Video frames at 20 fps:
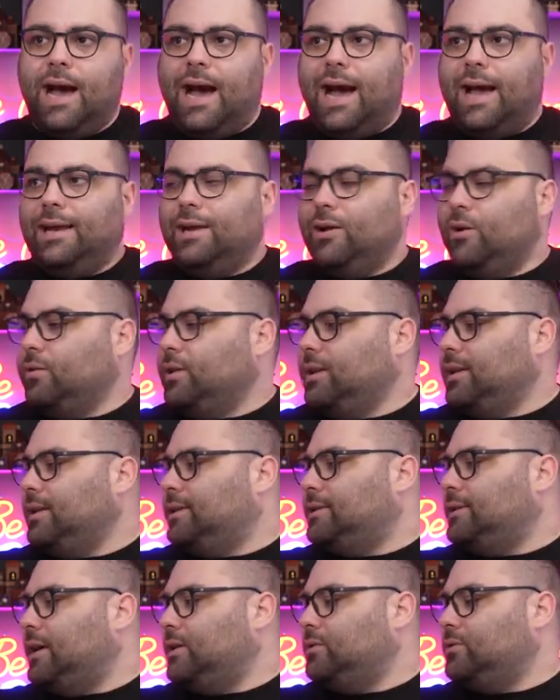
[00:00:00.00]
I know that
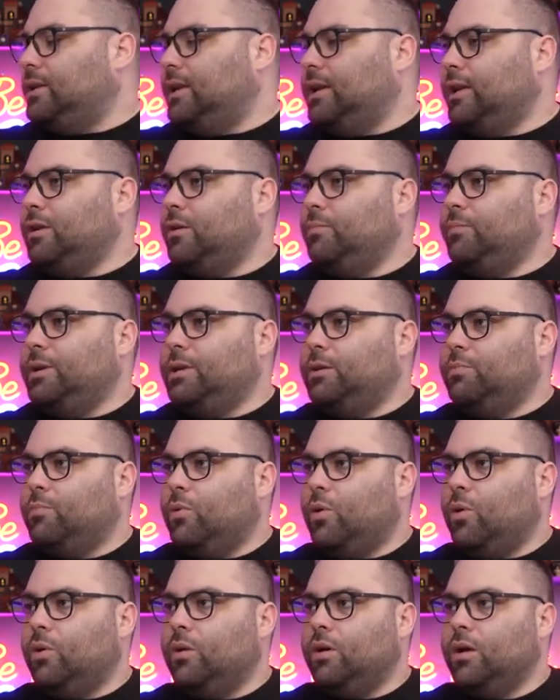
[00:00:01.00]
it sounds a little bit
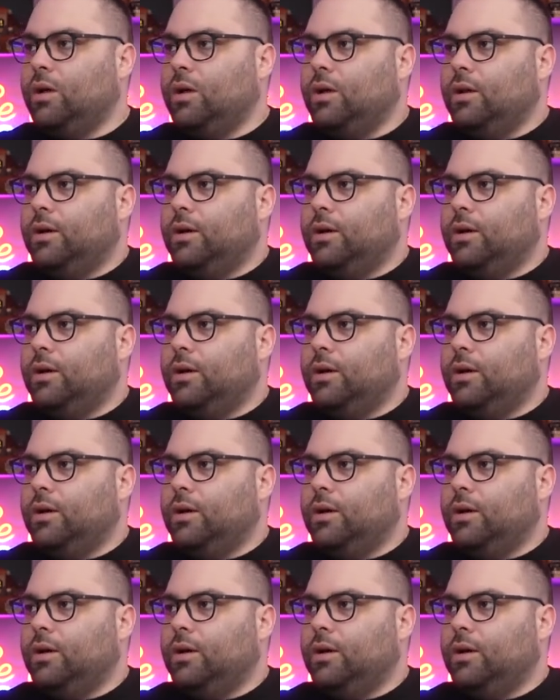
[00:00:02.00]
more,